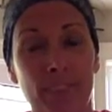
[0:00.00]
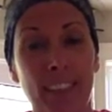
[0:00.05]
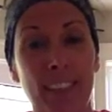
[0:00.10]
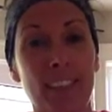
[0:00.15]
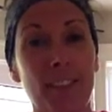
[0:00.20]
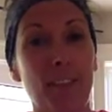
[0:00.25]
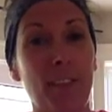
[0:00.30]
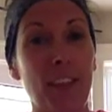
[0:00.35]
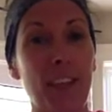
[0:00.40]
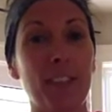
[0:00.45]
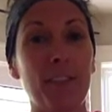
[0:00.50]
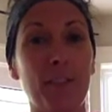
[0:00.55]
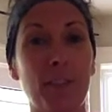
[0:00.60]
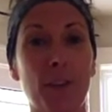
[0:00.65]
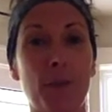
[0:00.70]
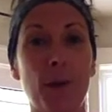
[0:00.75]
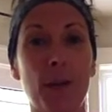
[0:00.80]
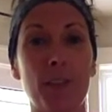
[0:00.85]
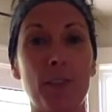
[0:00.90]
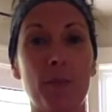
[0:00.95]
So thanks for the
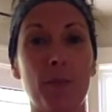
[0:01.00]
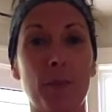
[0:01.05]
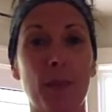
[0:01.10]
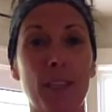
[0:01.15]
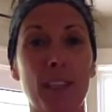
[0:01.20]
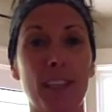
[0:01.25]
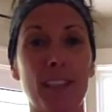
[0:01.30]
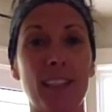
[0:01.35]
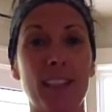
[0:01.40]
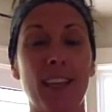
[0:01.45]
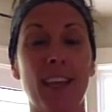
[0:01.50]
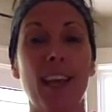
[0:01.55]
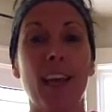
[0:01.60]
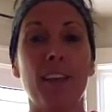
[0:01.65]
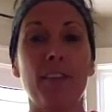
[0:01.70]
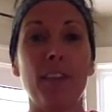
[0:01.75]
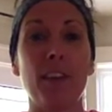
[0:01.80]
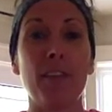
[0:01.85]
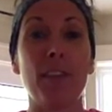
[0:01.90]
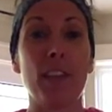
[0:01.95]
question, Bernice.
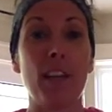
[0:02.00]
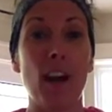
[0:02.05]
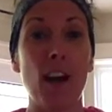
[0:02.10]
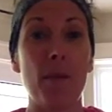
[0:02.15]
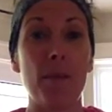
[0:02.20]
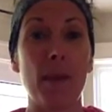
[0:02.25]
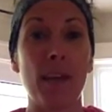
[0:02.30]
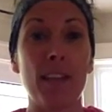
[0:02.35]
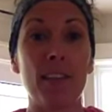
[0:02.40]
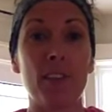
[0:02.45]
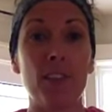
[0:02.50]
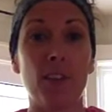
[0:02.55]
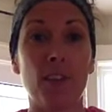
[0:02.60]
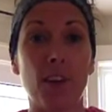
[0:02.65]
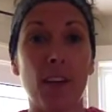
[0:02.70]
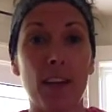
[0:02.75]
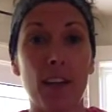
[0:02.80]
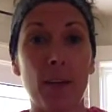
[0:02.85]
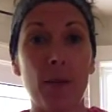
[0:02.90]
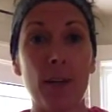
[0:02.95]
If you have any comments or
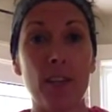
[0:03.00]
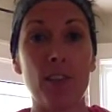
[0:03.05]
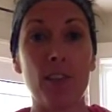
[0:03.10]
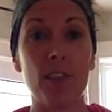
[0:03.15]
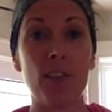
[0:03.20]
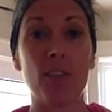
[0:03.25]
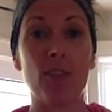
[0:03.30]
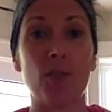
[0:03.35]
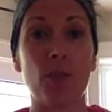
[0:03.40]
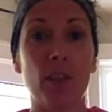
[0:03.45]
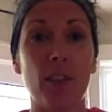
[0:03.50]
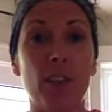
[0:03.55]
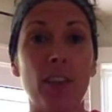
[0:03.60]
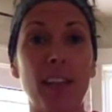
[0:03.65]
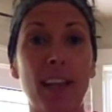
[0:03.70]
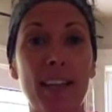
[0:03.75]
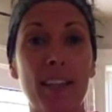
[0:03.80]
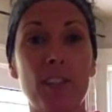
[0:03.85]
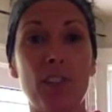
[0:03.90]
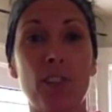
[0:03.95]
any questions, or you'd
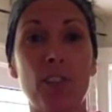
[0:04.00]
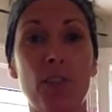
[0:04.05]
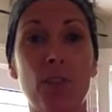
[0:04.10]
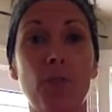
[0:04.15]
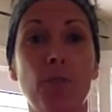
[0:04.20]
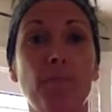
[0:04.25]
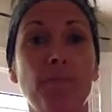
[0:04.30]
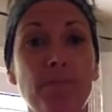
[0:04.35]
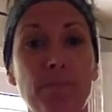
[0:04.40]
like to